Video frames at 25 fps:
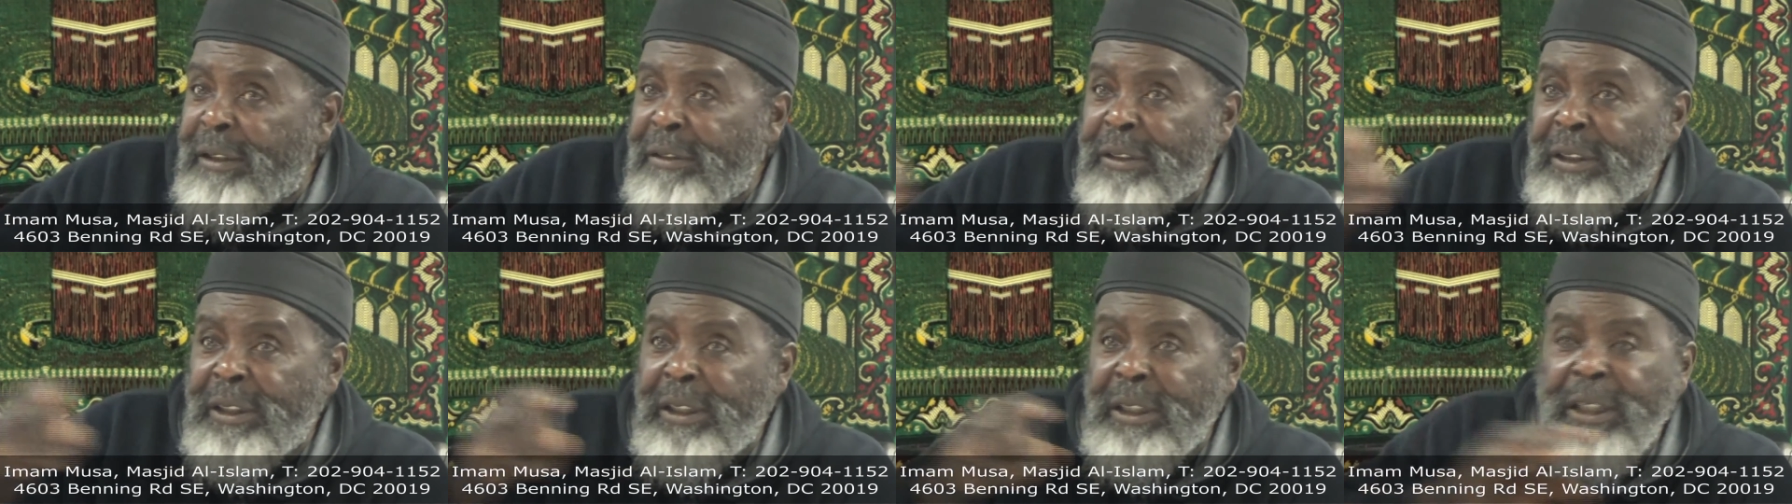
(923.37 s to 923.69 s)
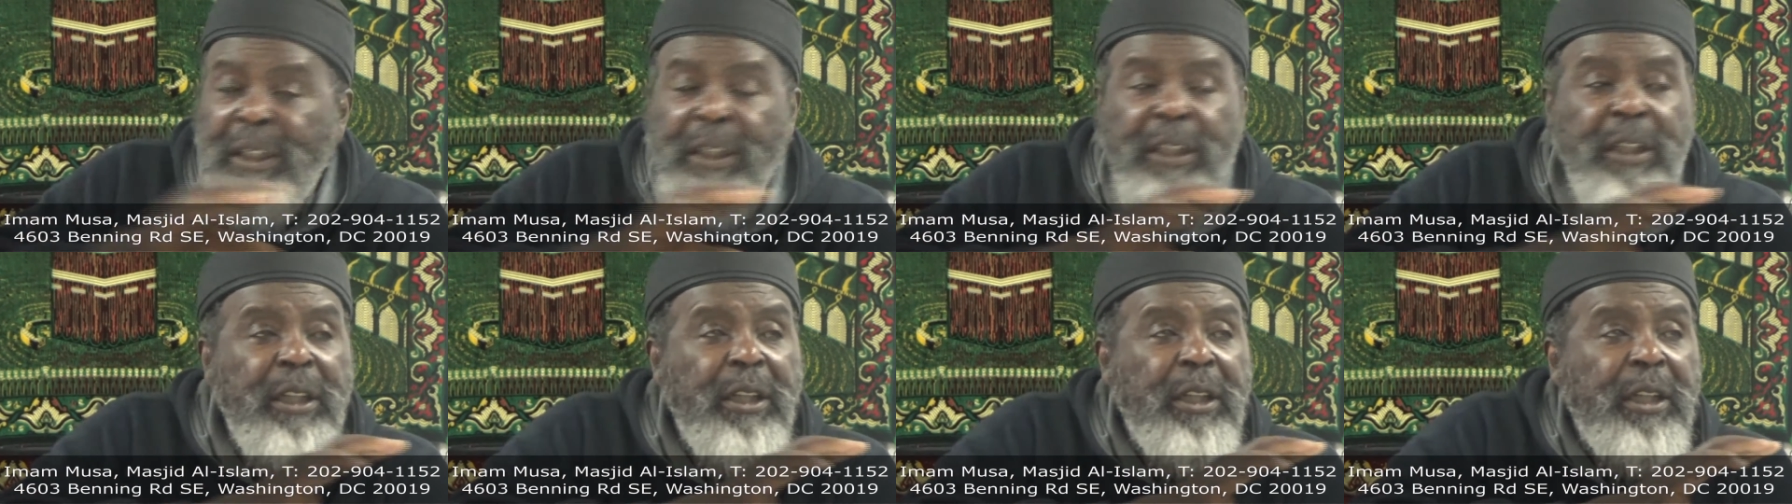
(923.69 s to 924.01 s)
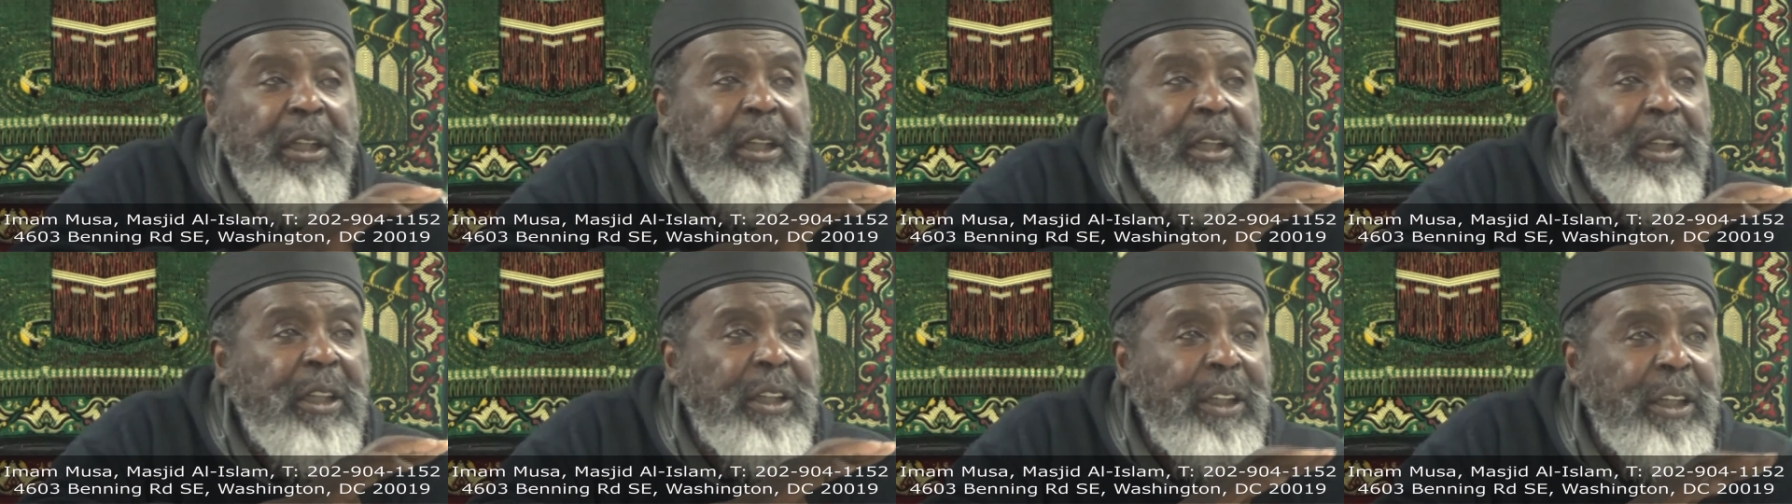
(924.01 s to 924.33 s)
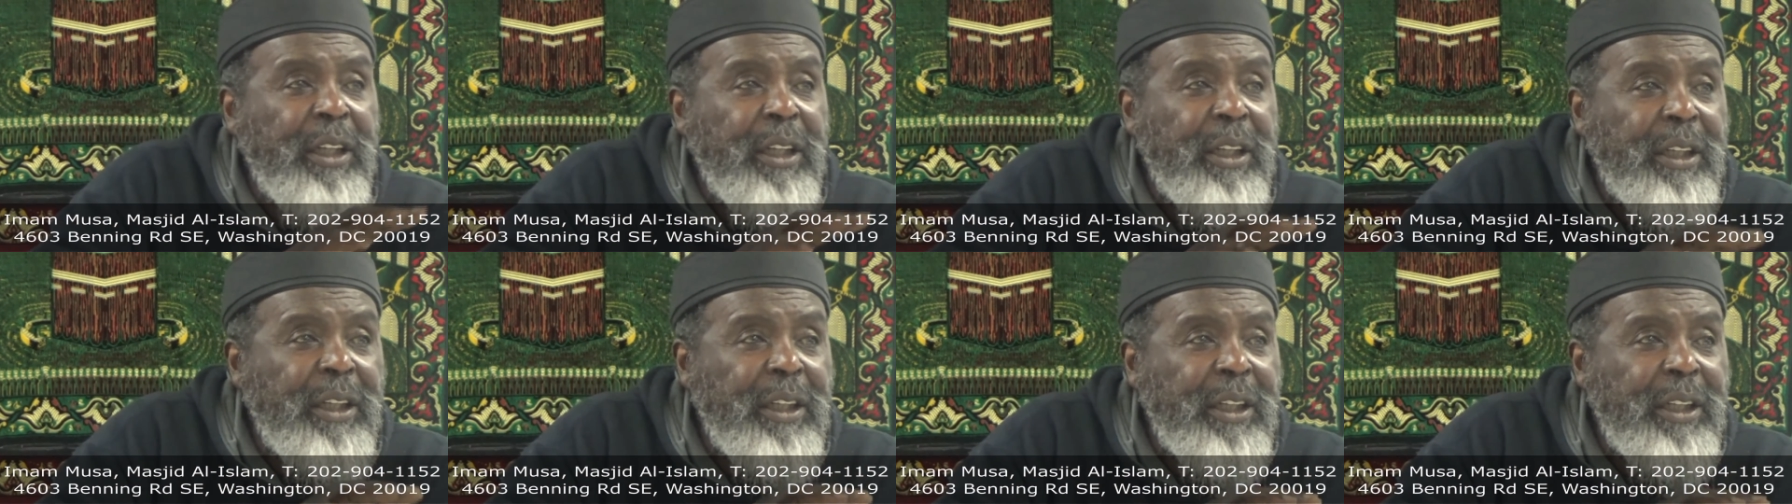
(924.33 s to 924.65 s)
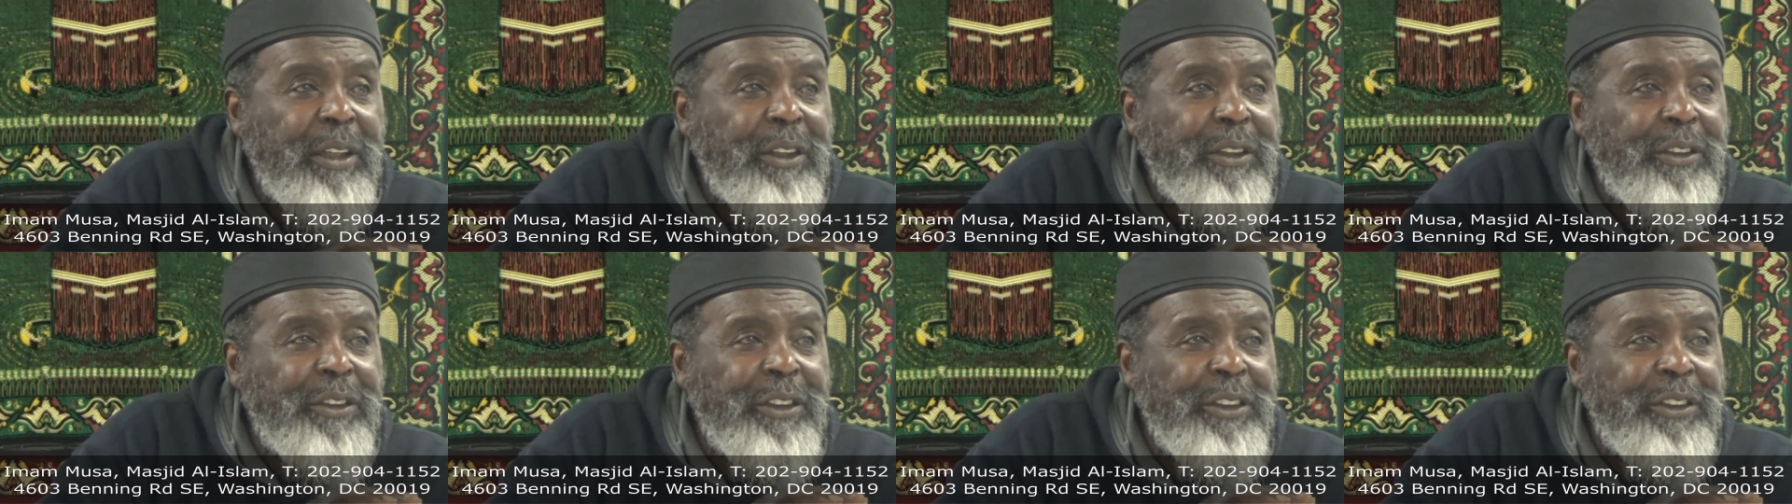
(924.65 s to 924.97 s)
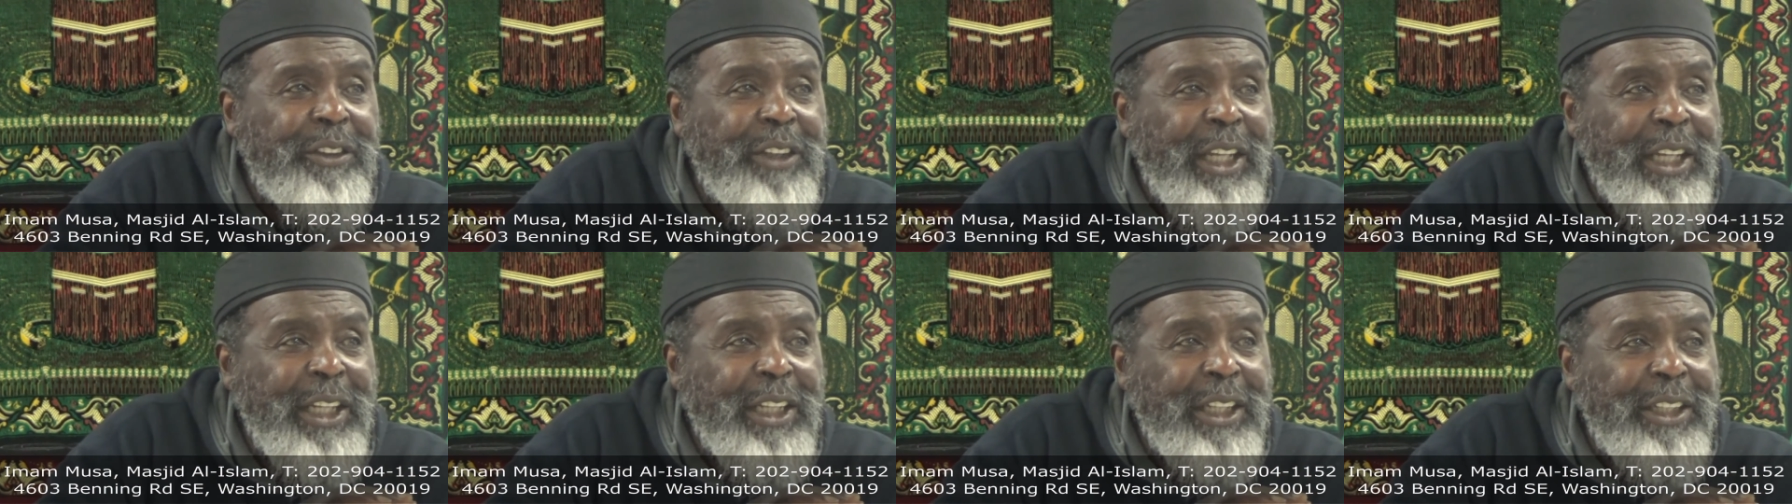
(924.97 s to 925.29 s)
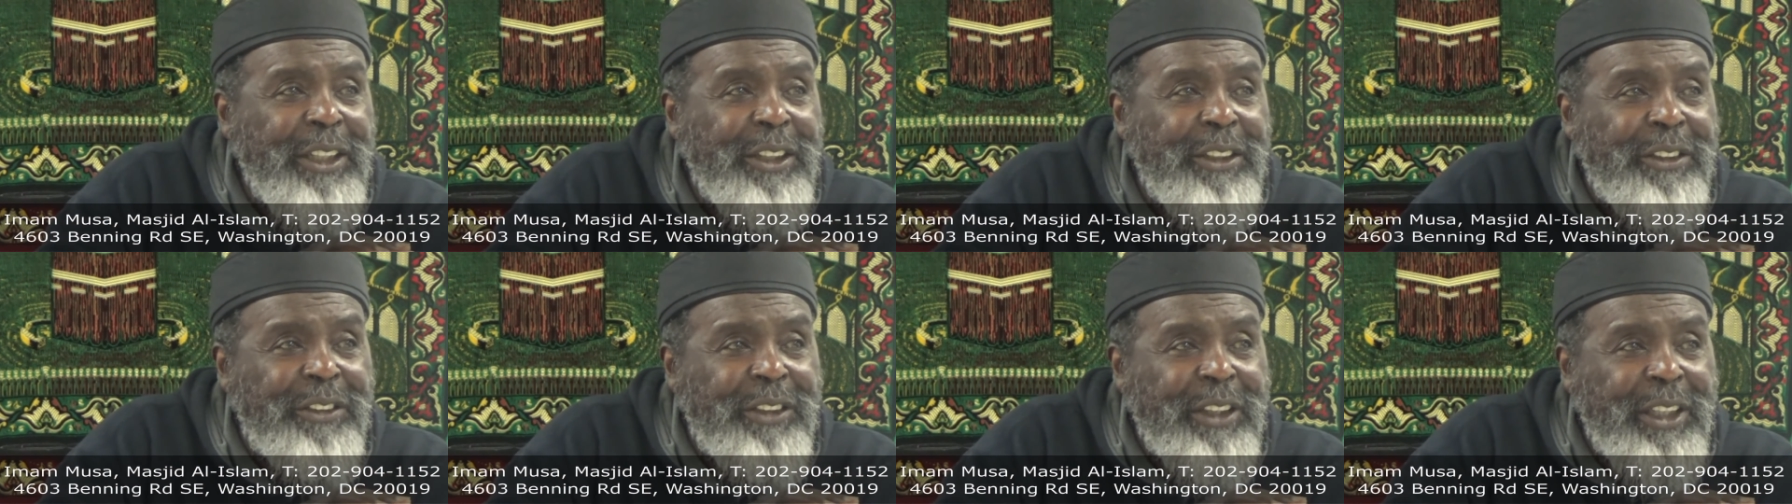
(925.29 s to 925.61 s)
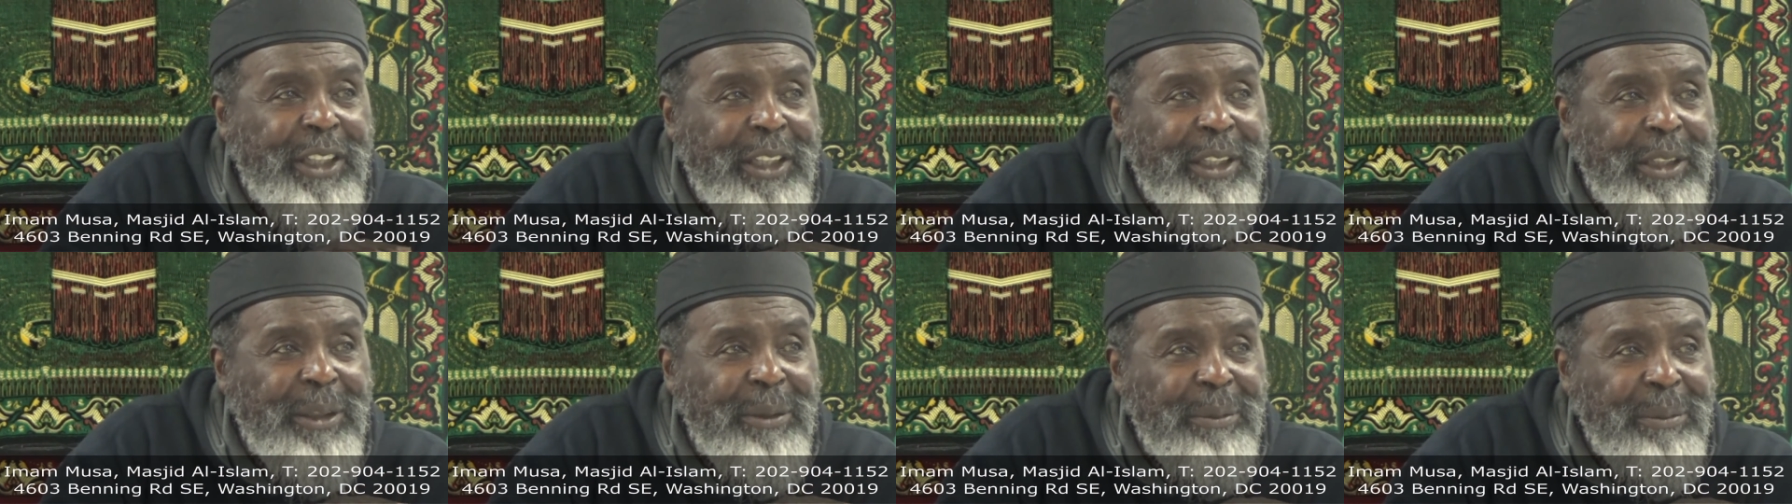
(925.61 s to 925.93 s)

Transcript: it is exactly the same.